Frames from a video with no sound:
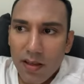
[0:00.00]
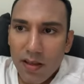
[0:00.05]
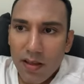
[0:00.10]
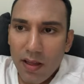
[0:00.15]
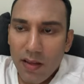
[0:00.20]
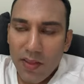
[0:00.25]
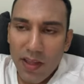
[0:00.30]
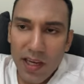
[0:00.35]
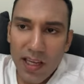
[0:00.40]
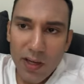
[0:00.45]

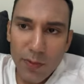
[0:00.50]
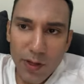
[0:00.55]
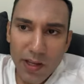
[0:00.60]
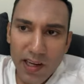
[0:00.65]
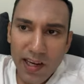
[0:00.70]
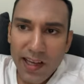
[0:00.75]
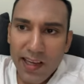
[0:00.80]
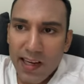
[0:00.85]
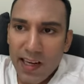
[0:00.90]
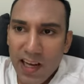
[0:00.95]
And then he would
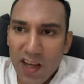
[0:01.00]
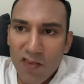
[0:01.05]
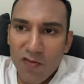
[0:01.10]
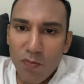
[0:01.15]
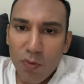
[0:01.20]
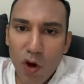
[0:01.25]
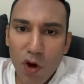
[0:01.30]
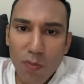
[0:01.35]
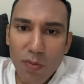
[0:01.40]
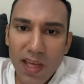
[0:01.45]
like love
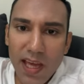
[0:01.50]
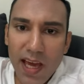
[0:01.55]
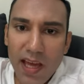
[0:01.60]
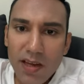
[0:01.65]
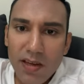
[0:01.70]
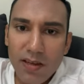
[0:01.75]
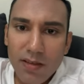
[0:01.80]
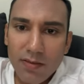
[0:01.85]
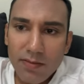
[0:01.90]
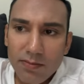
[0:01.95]
bomb me in.